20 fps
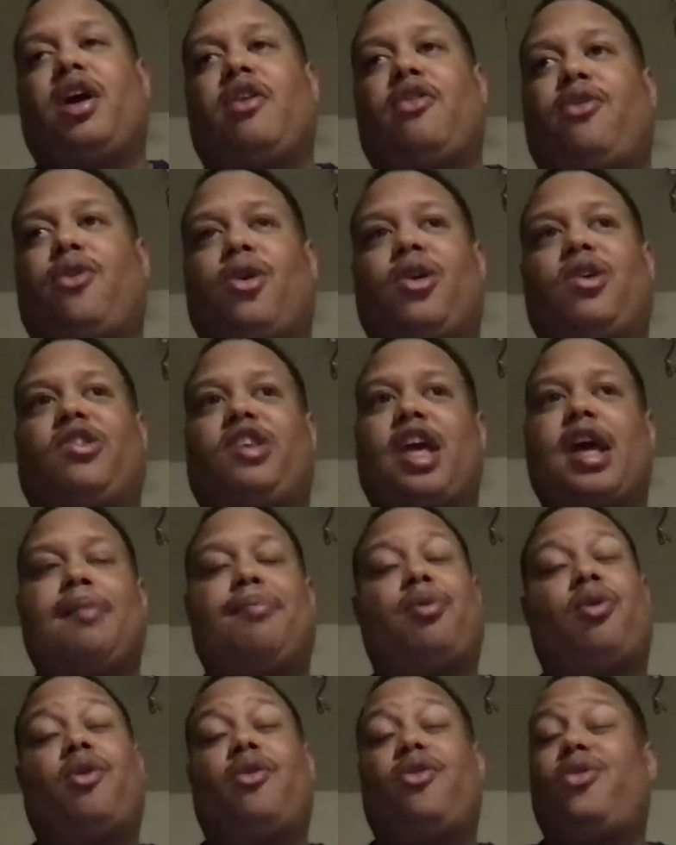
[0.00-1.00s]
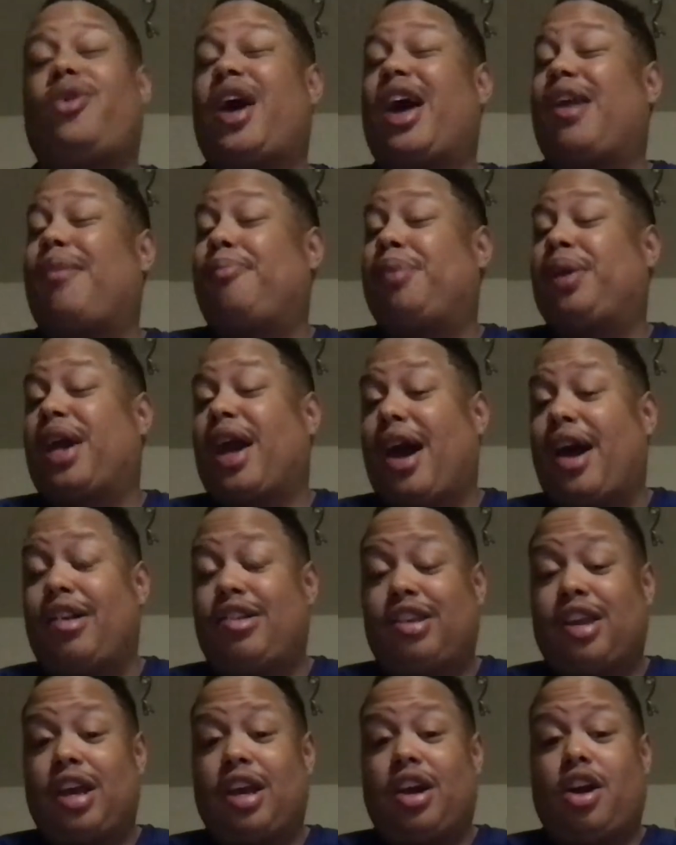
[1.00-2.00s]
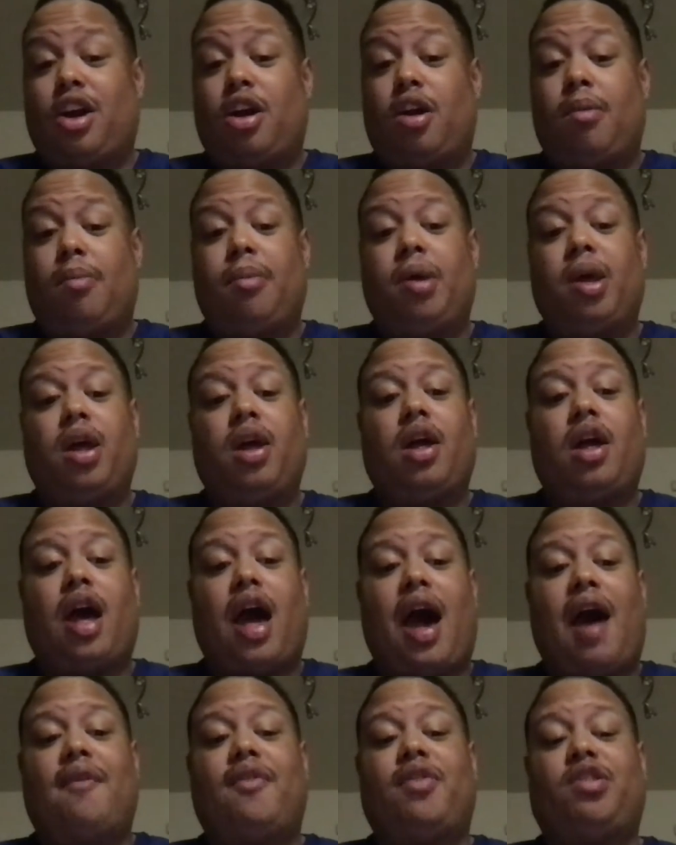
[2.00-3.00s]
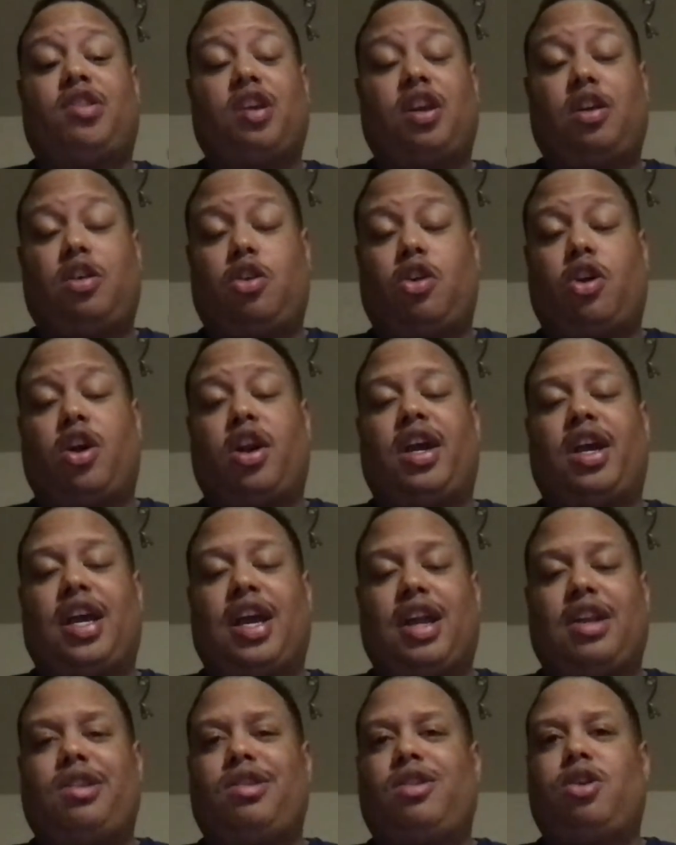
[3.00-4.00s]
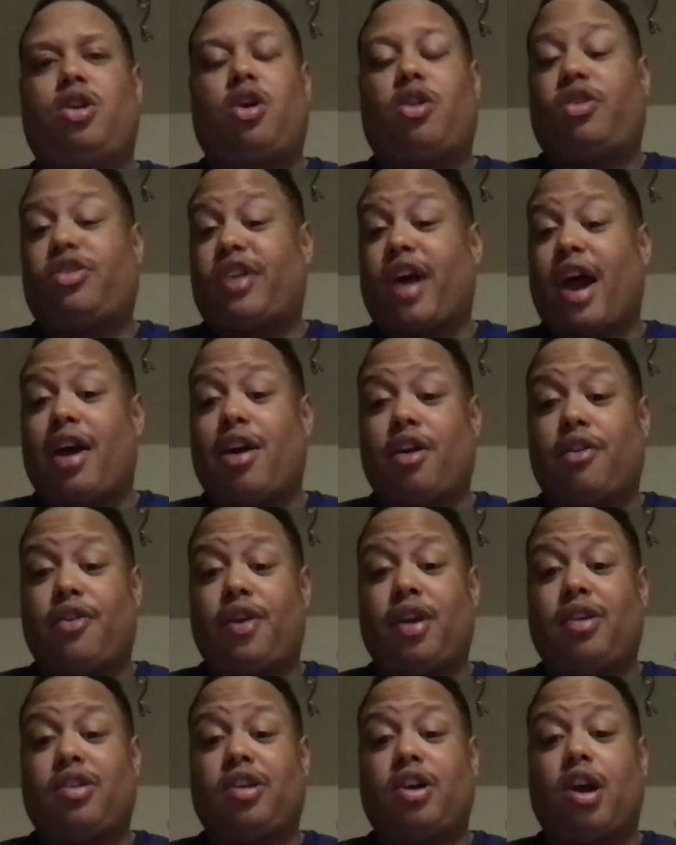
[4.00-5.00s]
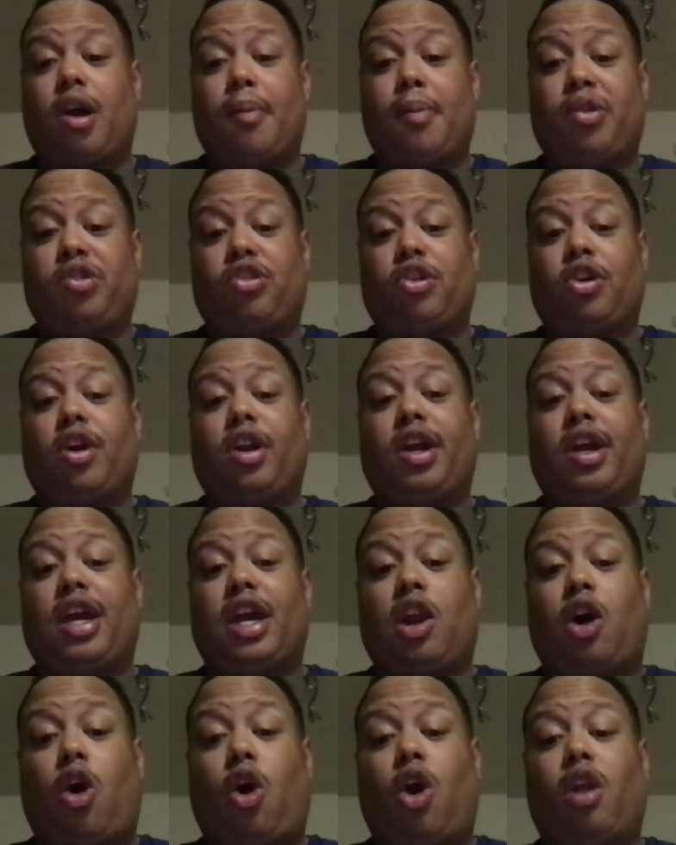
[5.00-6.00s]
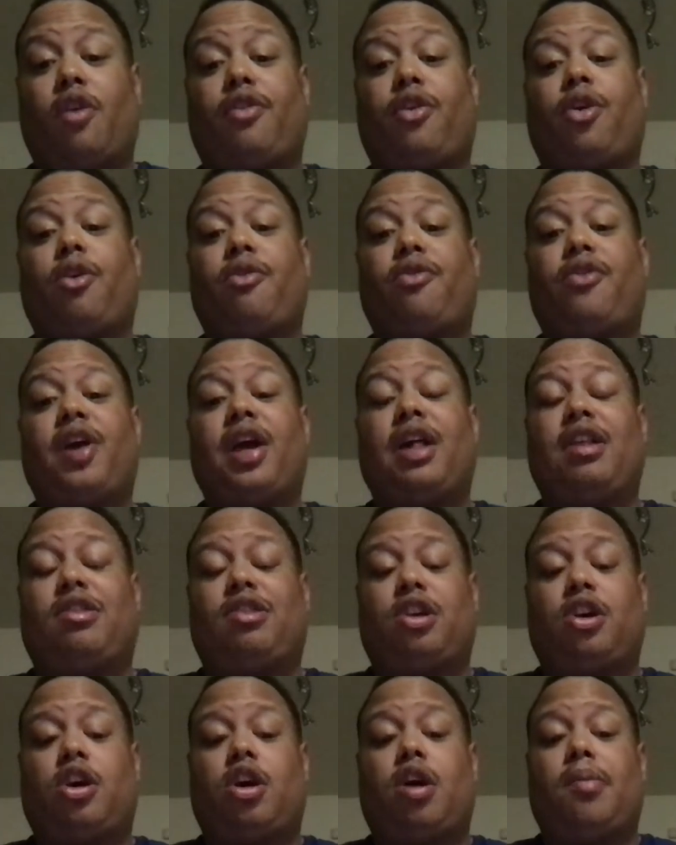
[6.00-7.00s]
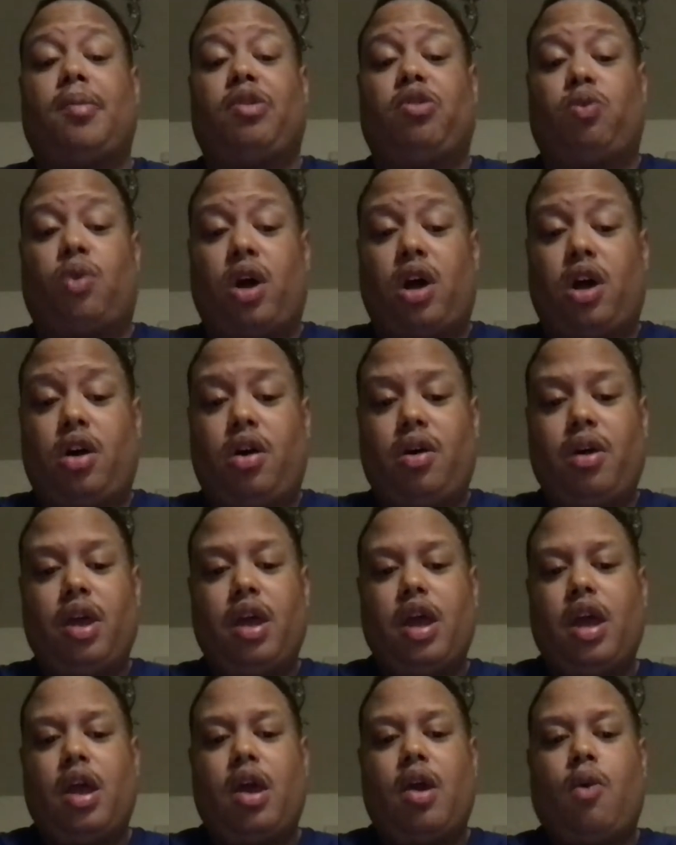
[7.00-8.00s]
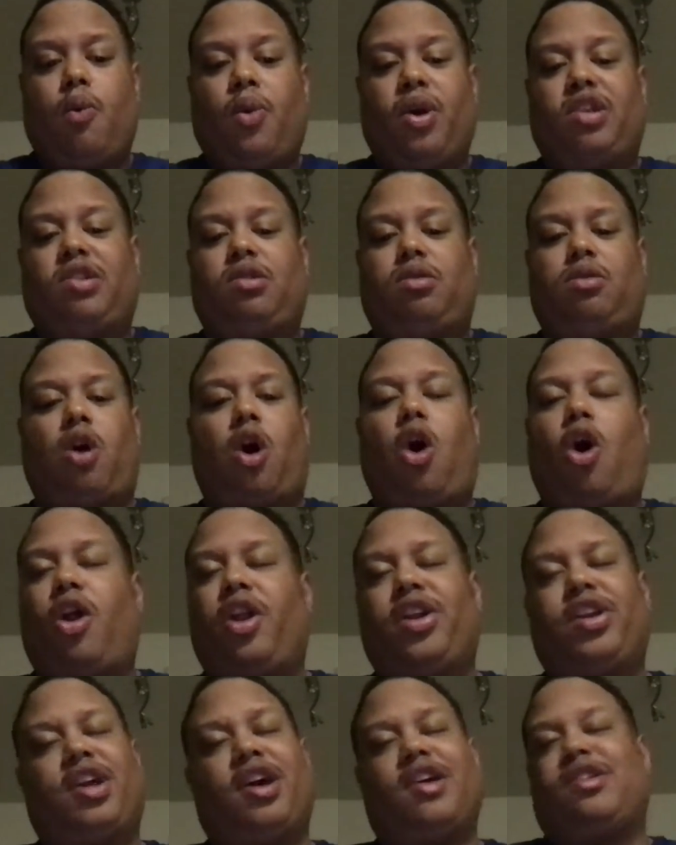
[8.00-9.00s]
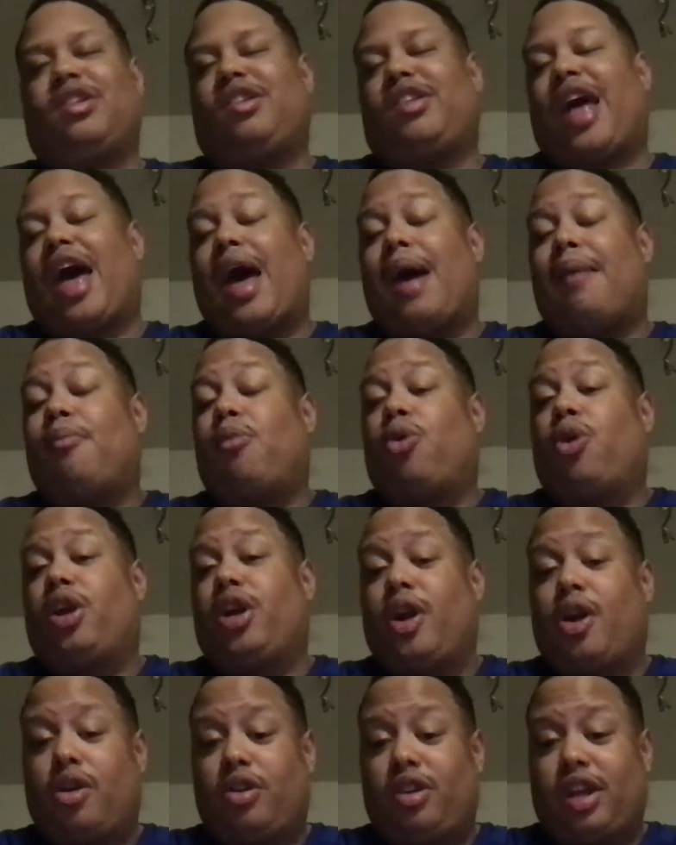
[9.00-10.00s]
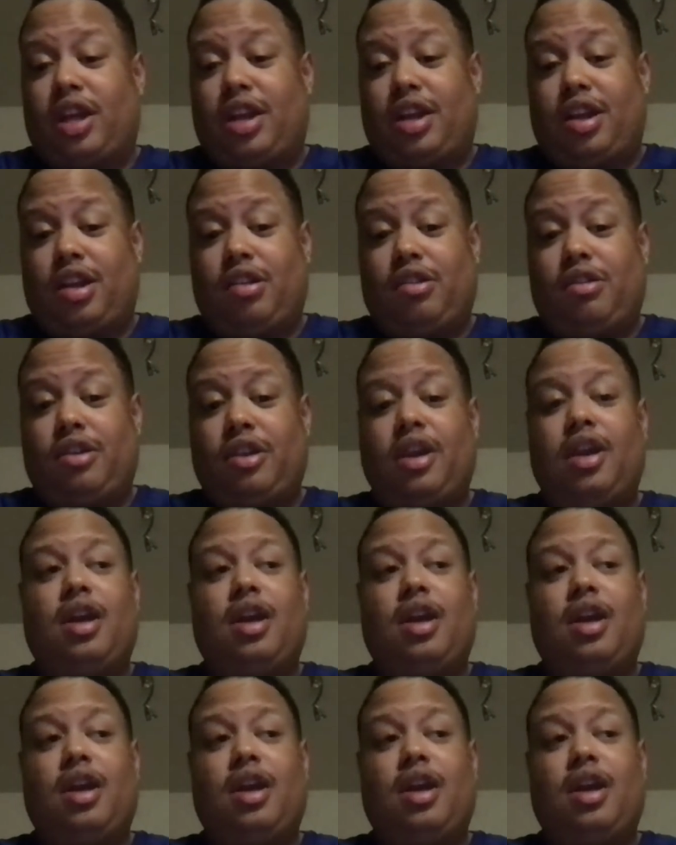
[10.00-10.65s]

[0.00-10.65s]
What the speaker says: For example, if you had a Beyonce come, obviously you're going to get the soccer fans to come, but you're going to get all of her fans to come as well, which all it does is add more to your attendance,